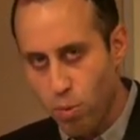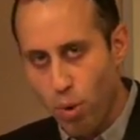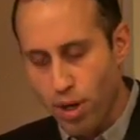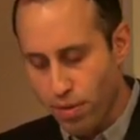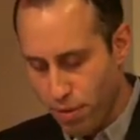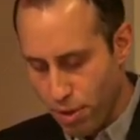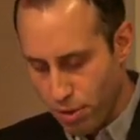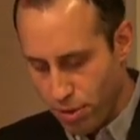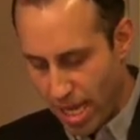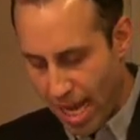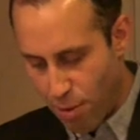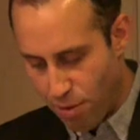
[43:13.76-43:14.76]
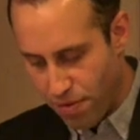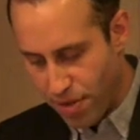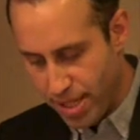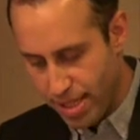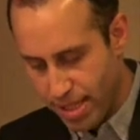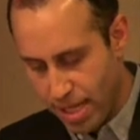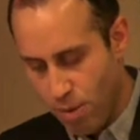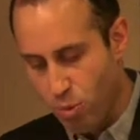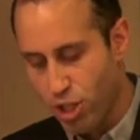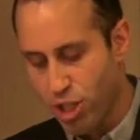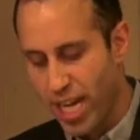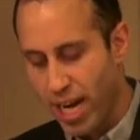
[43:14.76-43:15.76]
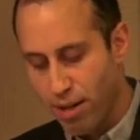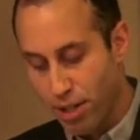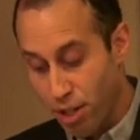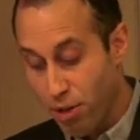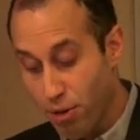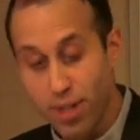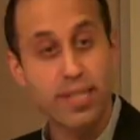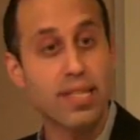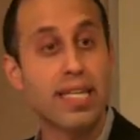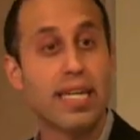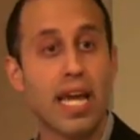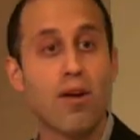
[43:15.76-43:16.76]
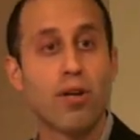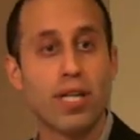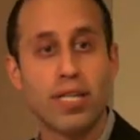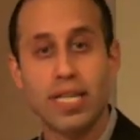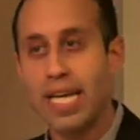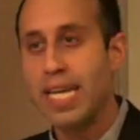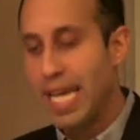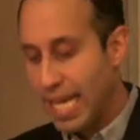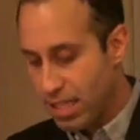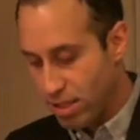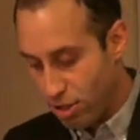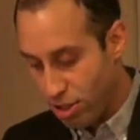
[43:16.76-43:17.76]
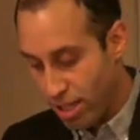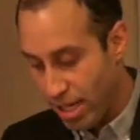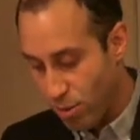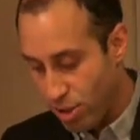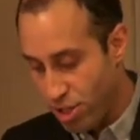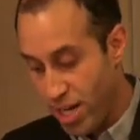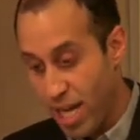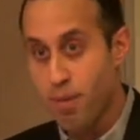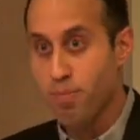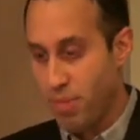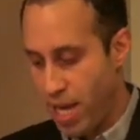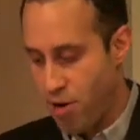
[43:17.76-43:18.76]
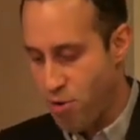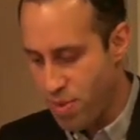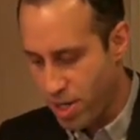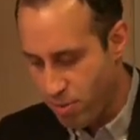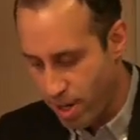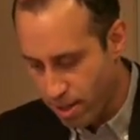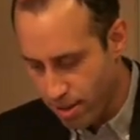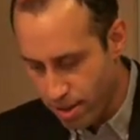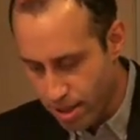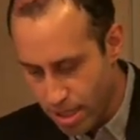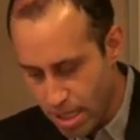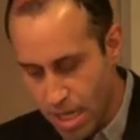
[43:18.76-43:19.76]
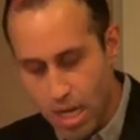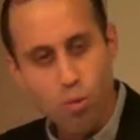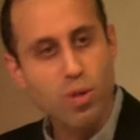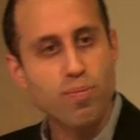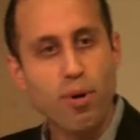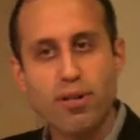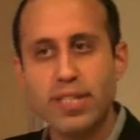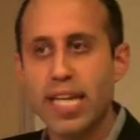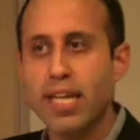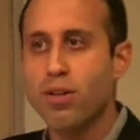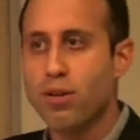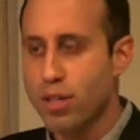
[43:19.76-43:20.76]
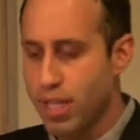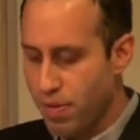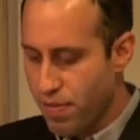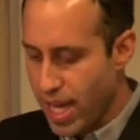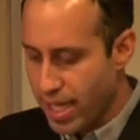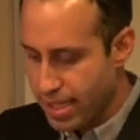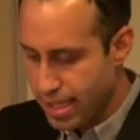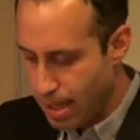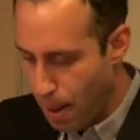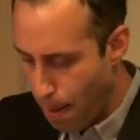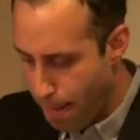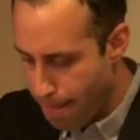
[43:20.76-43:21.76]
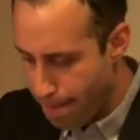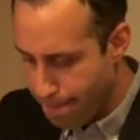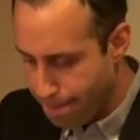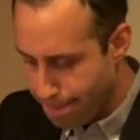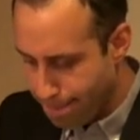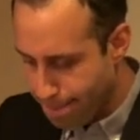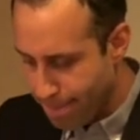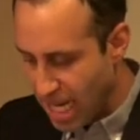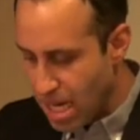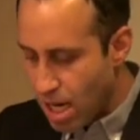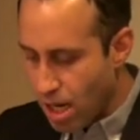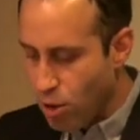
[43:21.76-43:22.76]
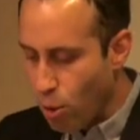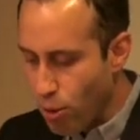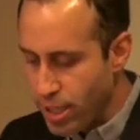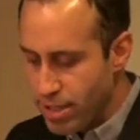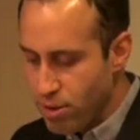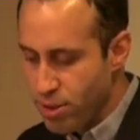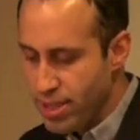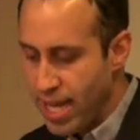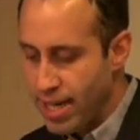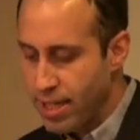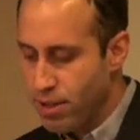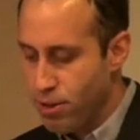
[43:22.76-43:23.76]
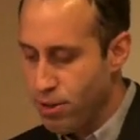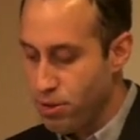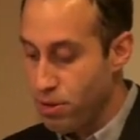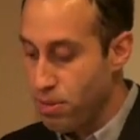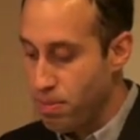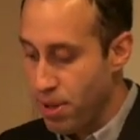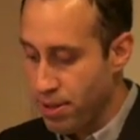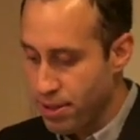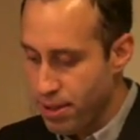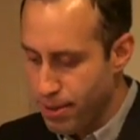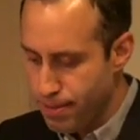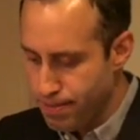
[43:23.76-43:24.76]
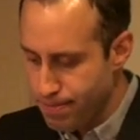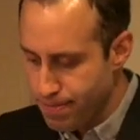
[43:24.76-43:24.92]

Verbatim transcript: one of those outfits, and which curiously carried an English language name, Arabic record, was particularly vexing. According to Lieutenant Colonel Margot,